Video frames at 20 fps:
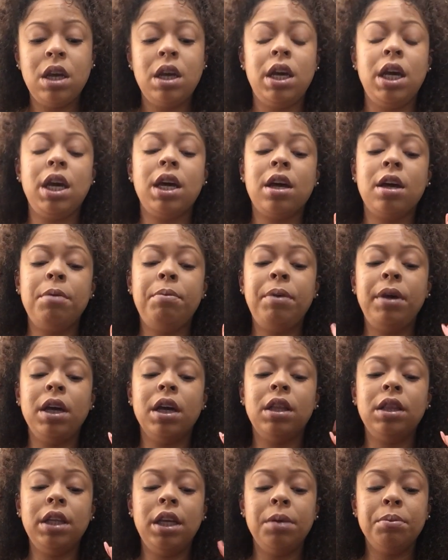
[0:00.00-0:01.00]
It could be
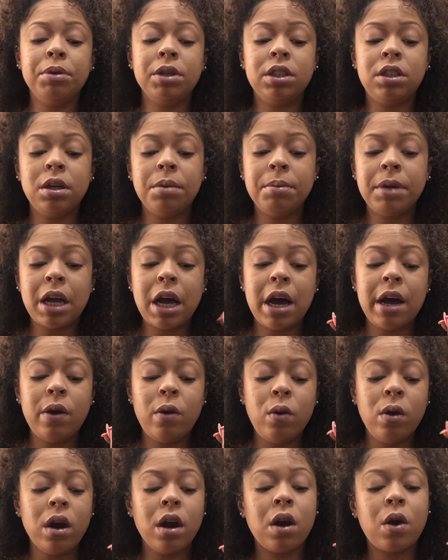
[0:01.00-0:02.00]
a Libra, Gemini,
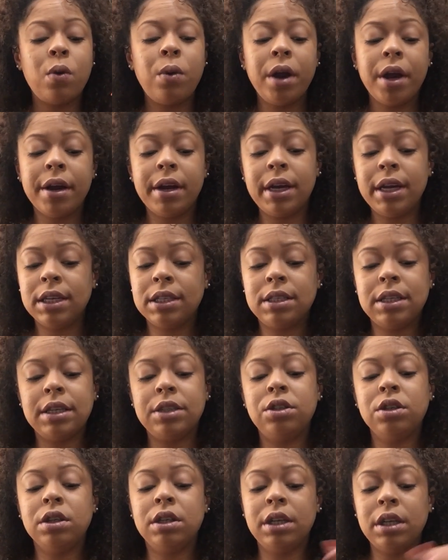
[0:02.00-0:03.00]
or Aquarius
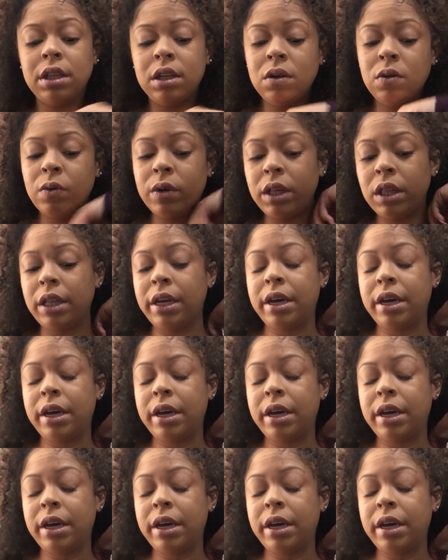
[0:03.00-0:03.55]
that you're dealing with.